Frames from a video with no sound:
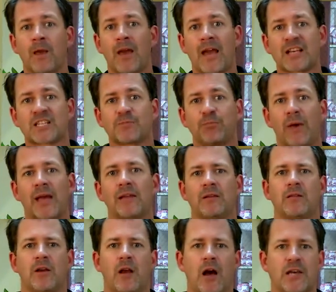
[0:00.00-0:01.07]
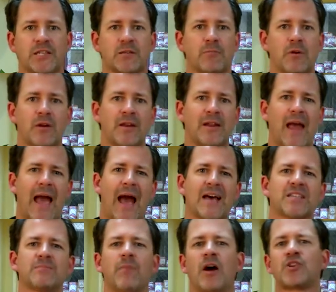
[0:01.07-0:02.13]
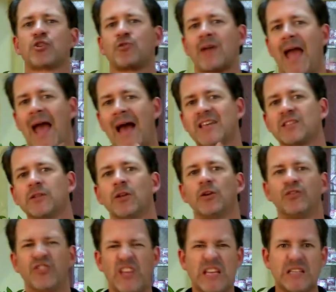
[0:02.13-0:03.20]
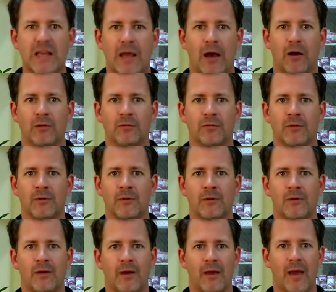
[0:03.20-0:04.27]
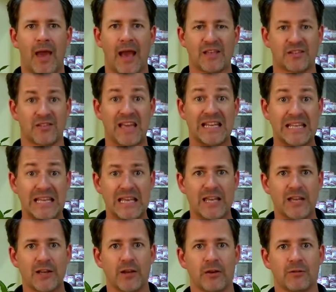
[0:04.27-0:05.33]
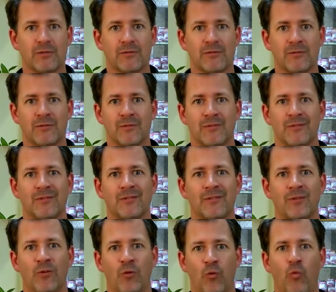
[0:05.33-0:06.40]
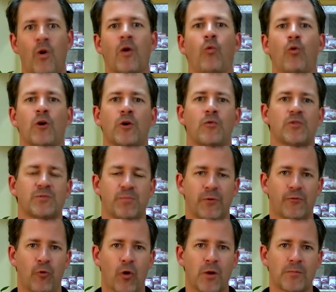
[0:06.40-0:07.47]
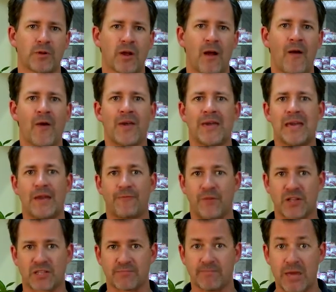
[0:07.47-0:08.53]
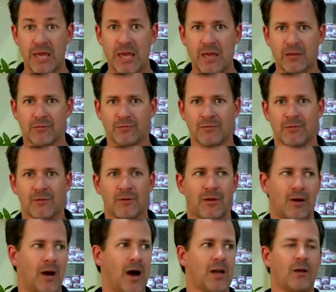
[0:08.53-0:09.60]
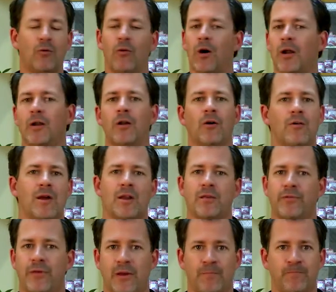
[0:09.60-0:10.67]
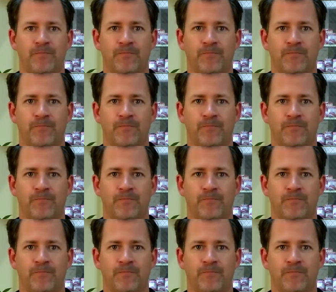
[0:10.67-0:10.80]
explain to the customer in as much or as little detail as they need what work was performed. If it's me, I don't want to know anything.